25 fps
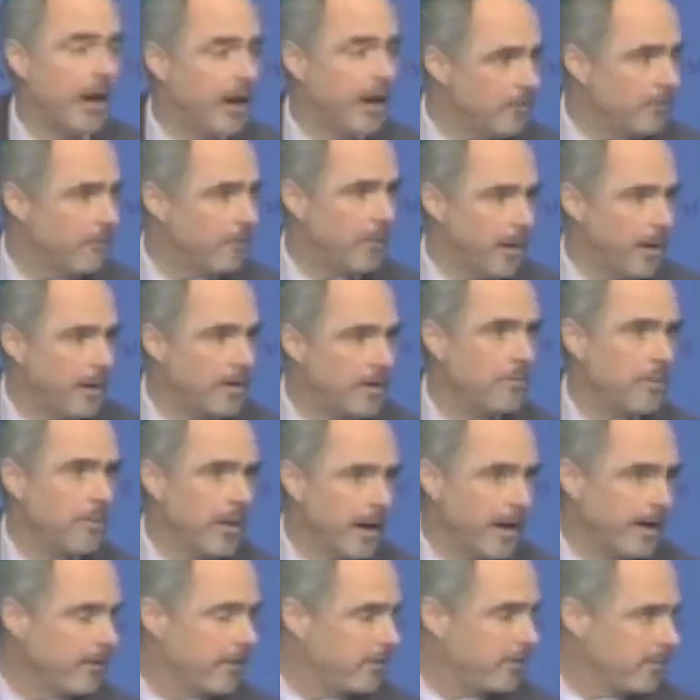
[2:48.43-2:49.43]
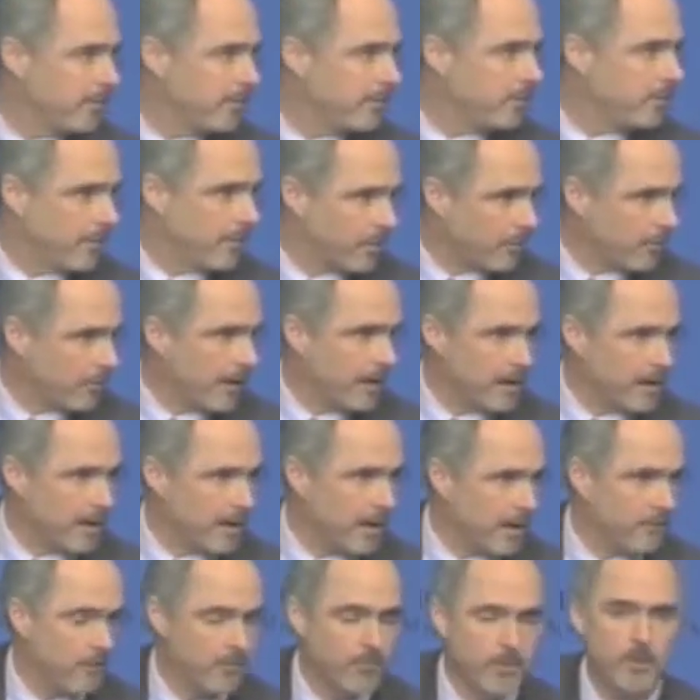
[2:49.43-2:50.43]
undermined the democratic
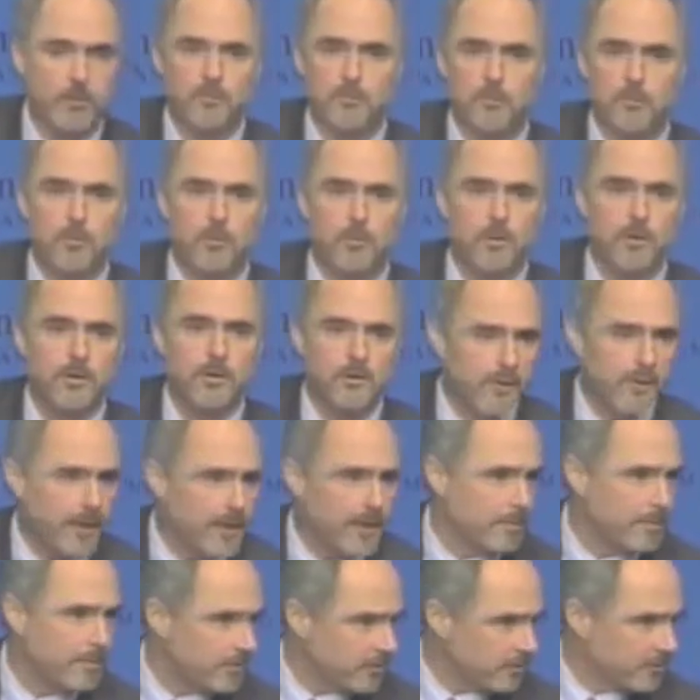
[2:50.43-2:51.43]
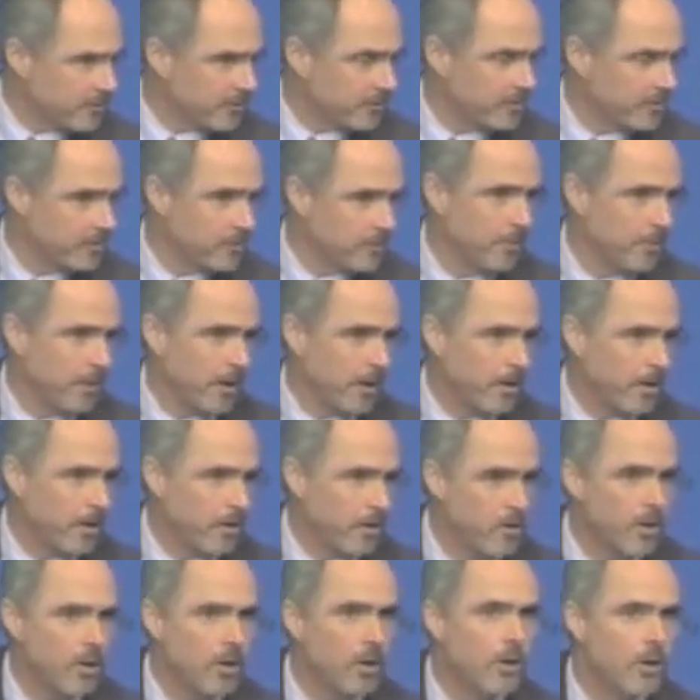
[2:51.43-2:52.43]
government through a development assistance
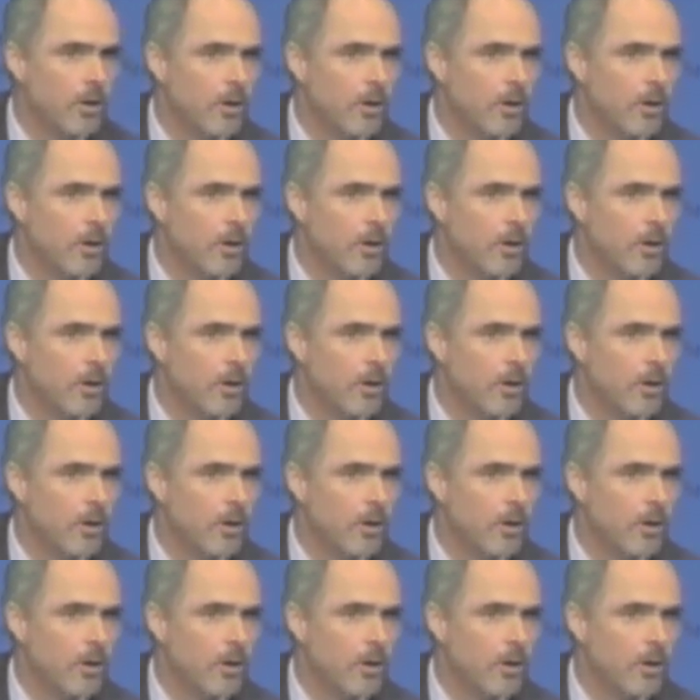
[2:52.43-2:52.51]
embargo,